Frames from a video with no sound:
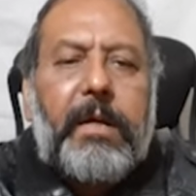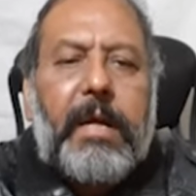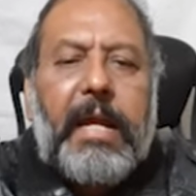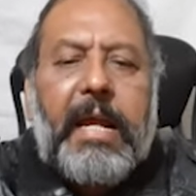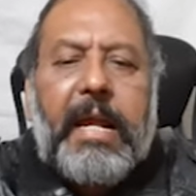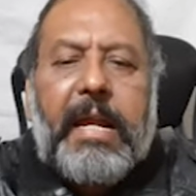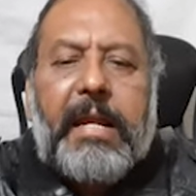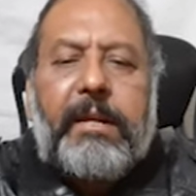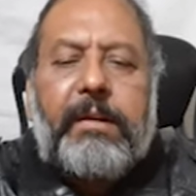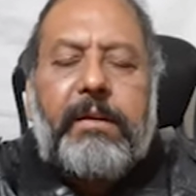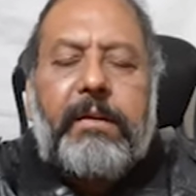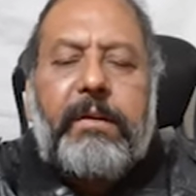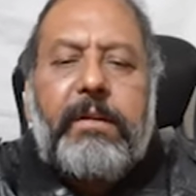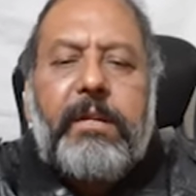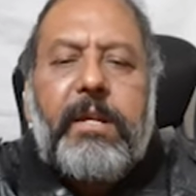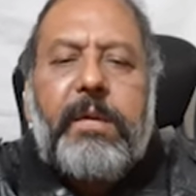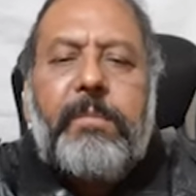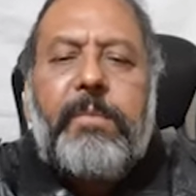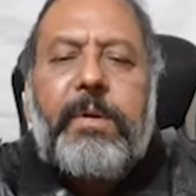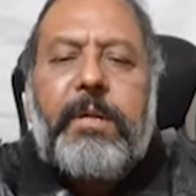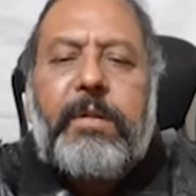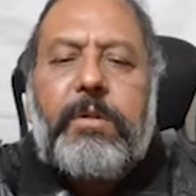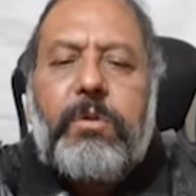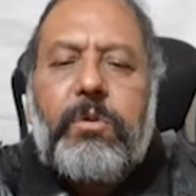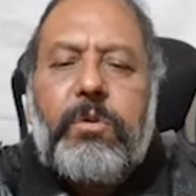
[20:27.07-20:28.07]
And
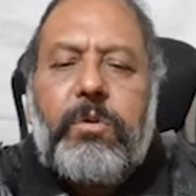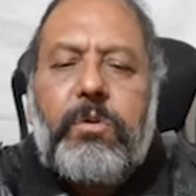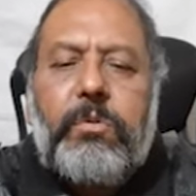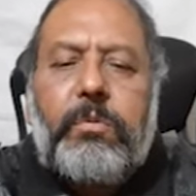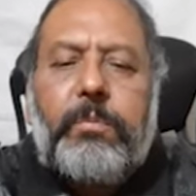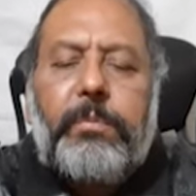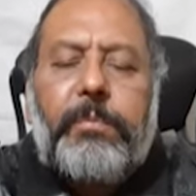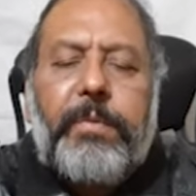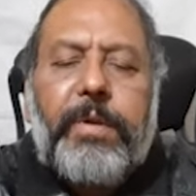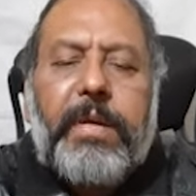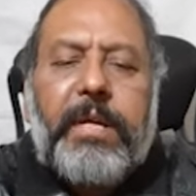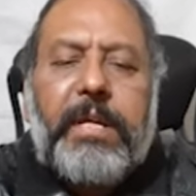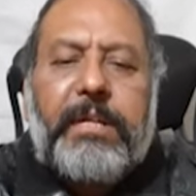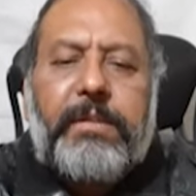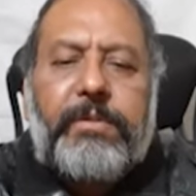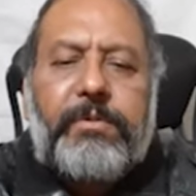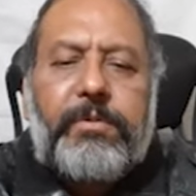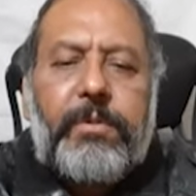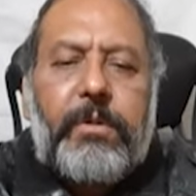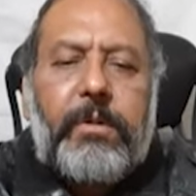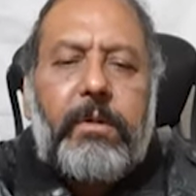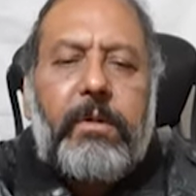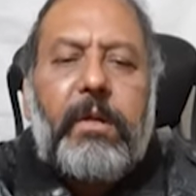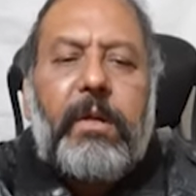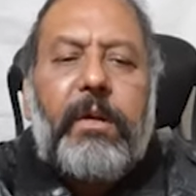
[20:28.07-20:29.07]
number two is
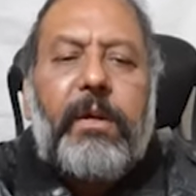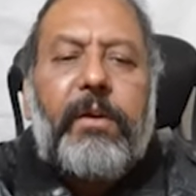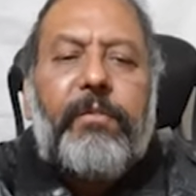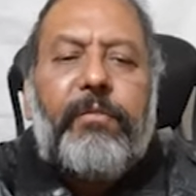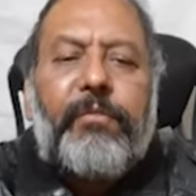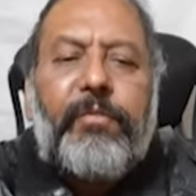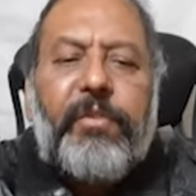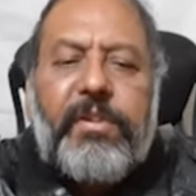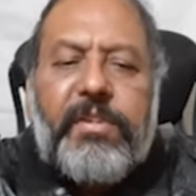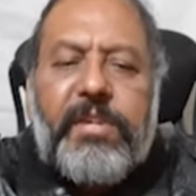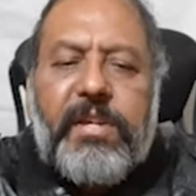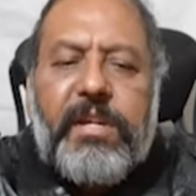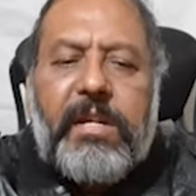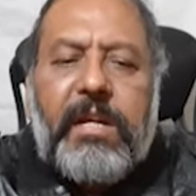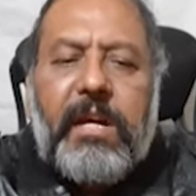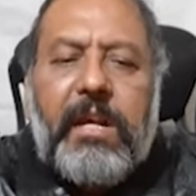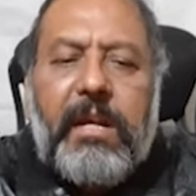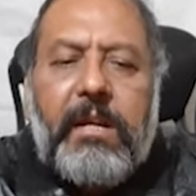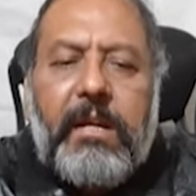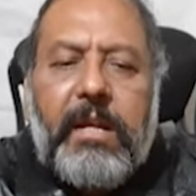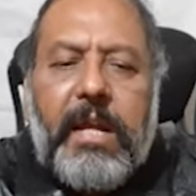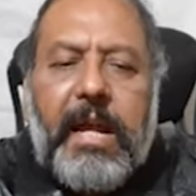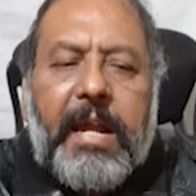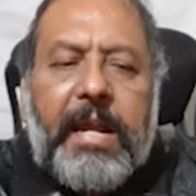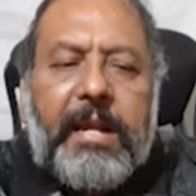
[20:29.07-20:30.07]

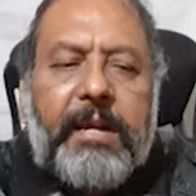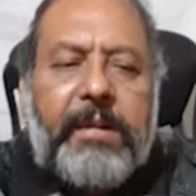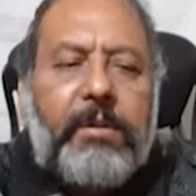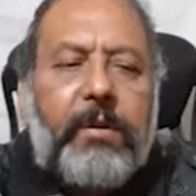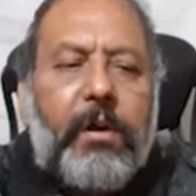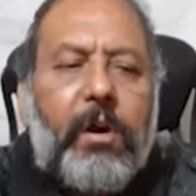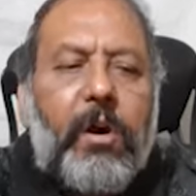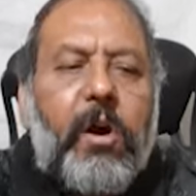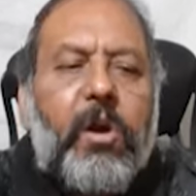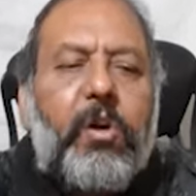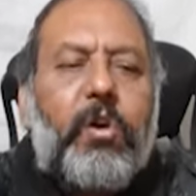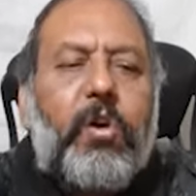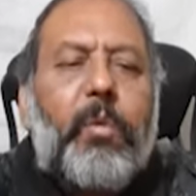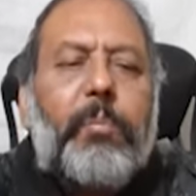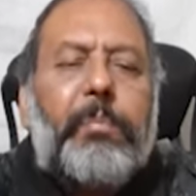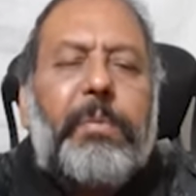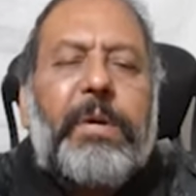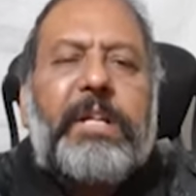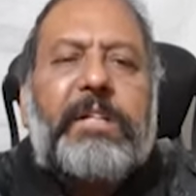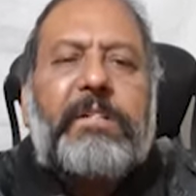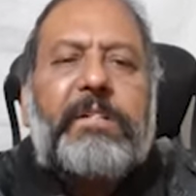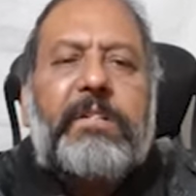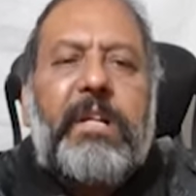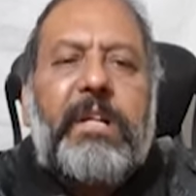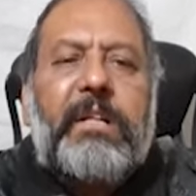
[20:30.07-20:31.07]
physical and
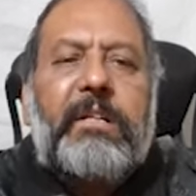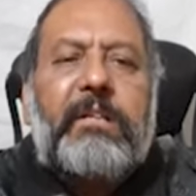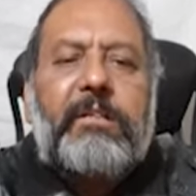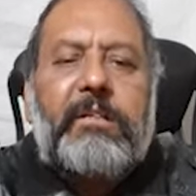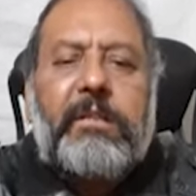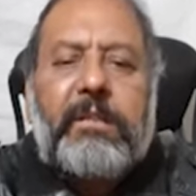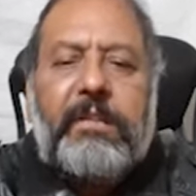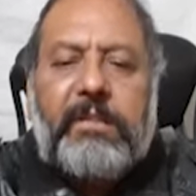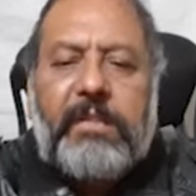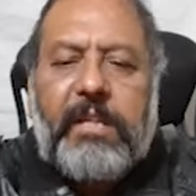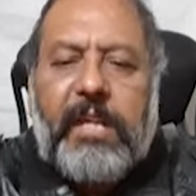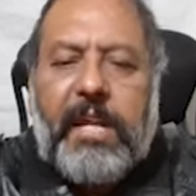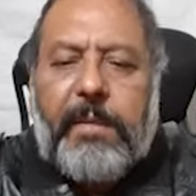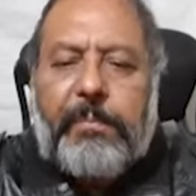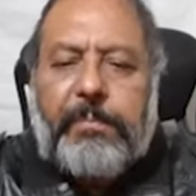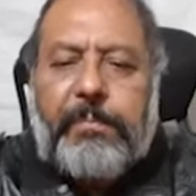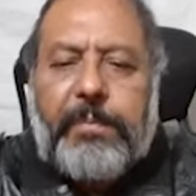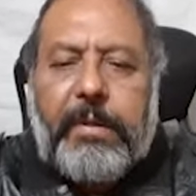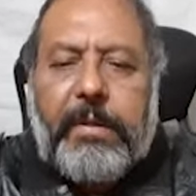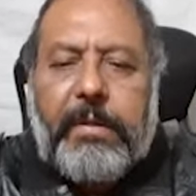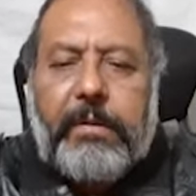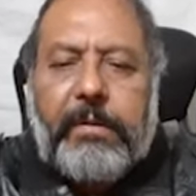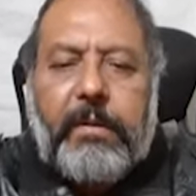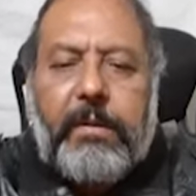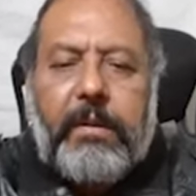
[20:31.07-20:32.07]
occupational
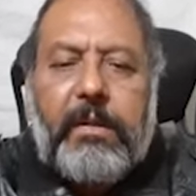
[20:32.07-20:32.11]
therapy.